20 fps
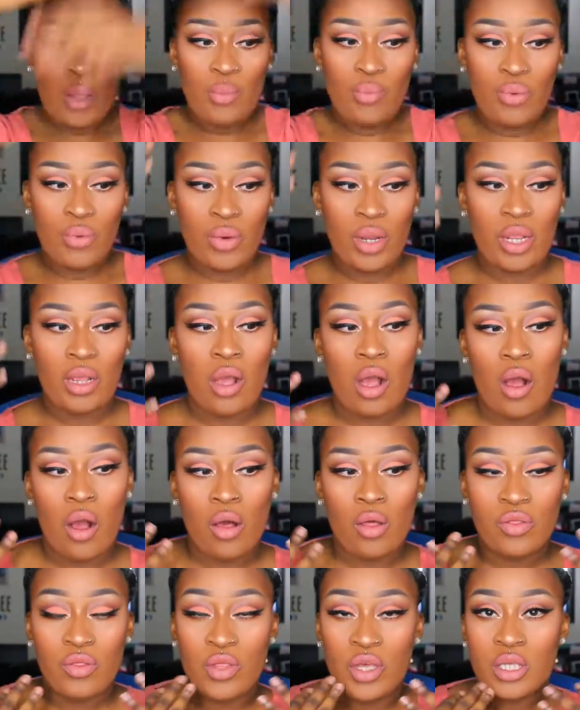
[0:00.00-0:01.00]
Bring
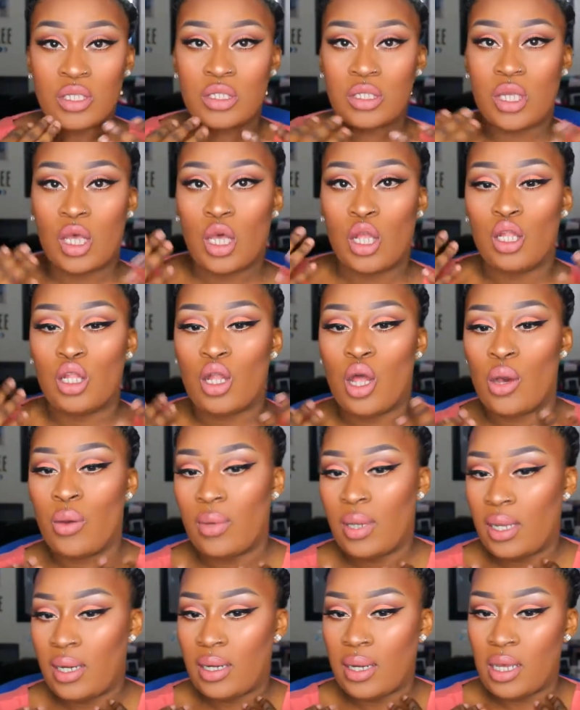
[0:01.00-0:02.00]
all this
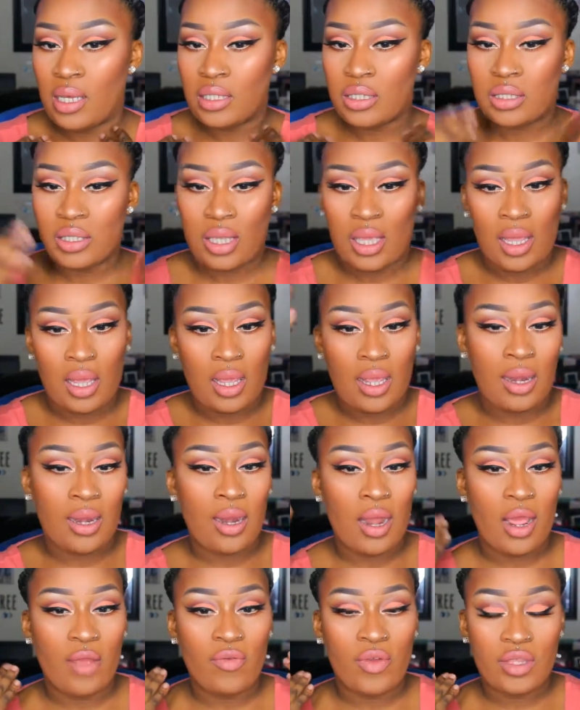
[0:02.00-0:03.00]
glowiness and
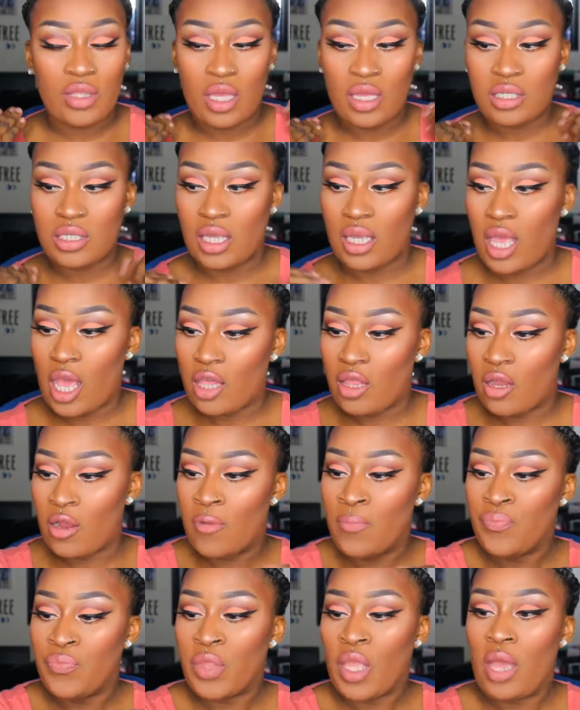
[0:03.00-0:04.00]
everything together.
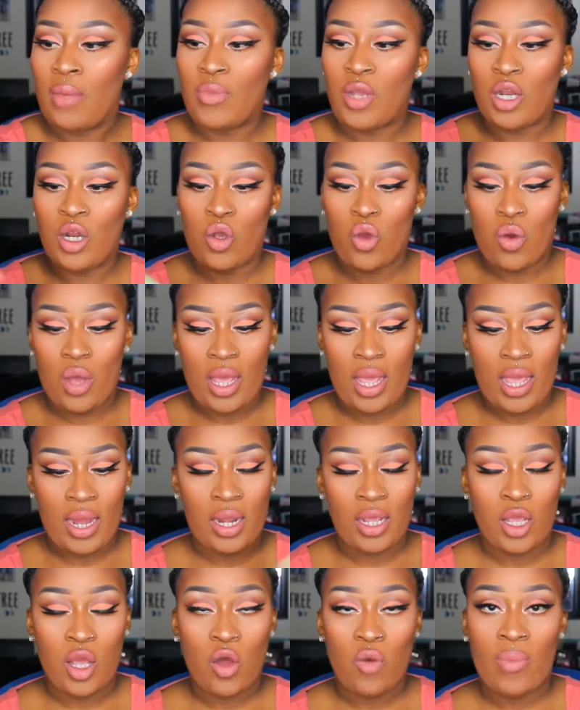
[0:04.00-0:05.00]
I'm going to go ahead
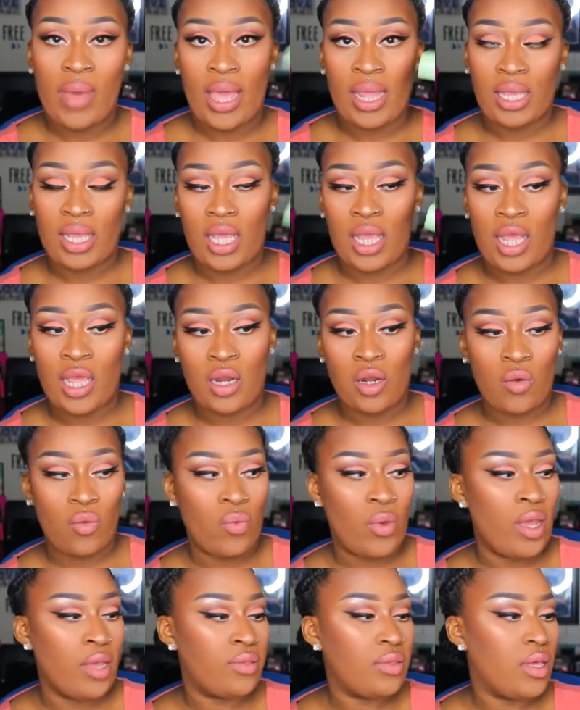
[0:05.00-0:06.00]
and go back in
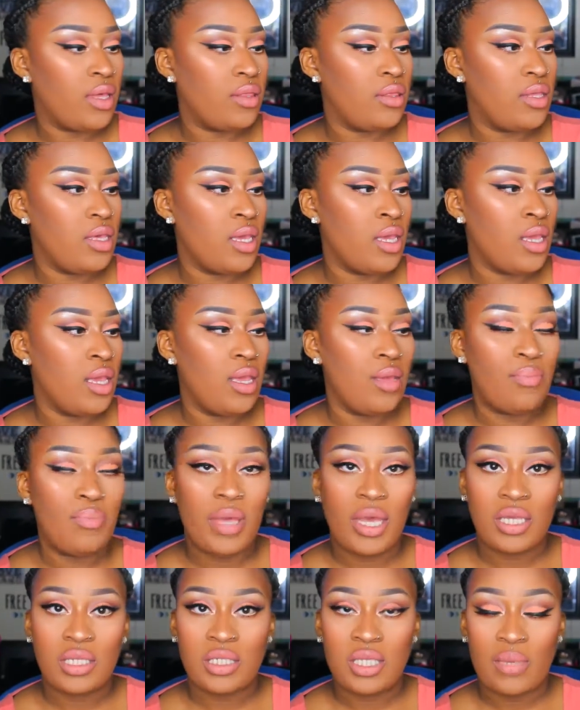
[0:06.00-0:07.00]
with the
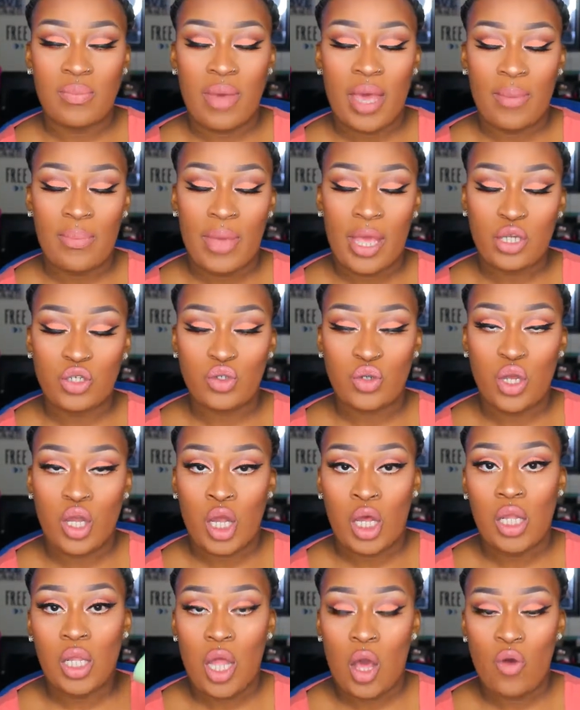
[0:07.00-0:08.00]
Pixi by Petra
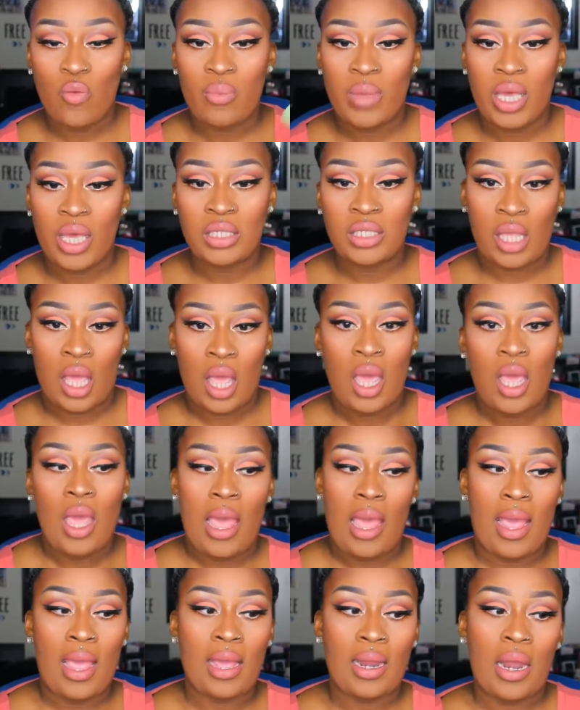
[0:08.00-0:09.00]
Glow Mist,
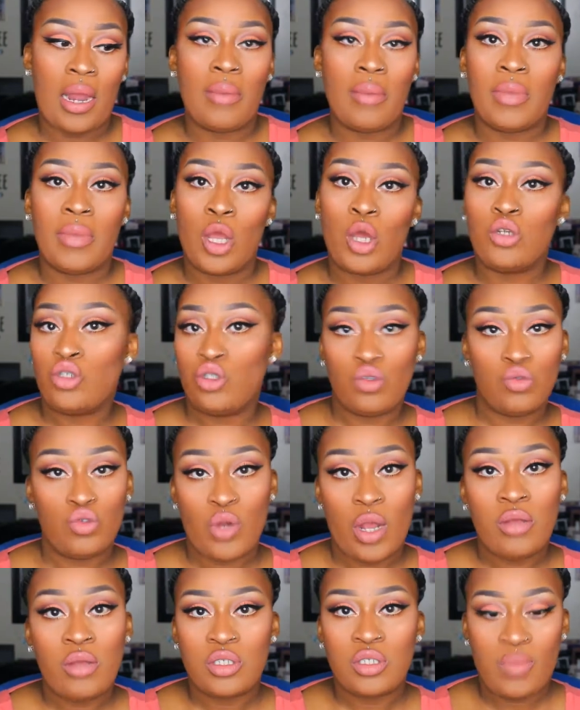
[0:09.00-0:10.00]
and I'm going to
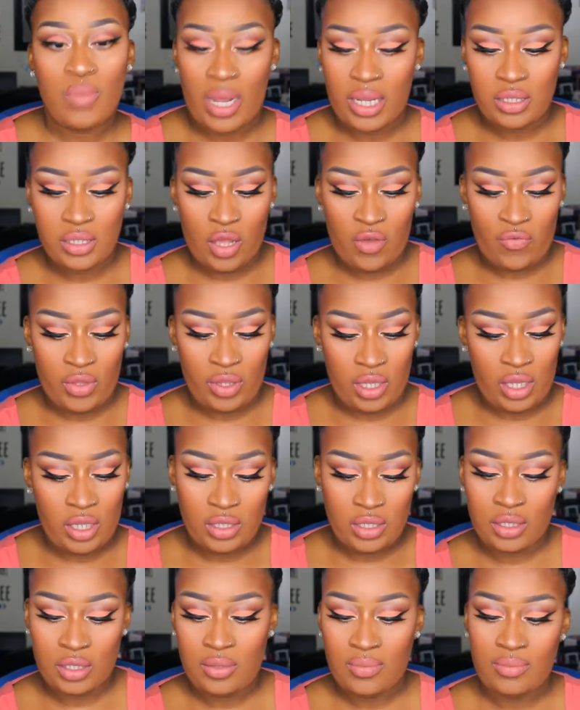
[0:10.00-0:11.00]
drench myself in
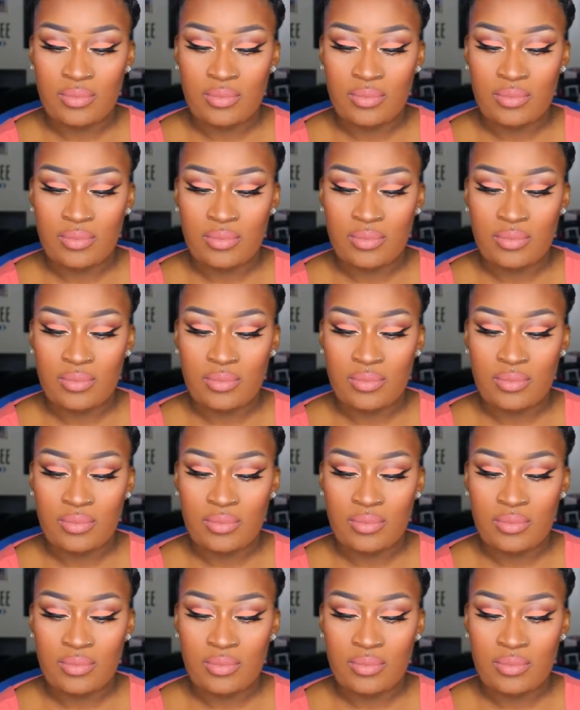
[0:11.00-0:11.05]
this.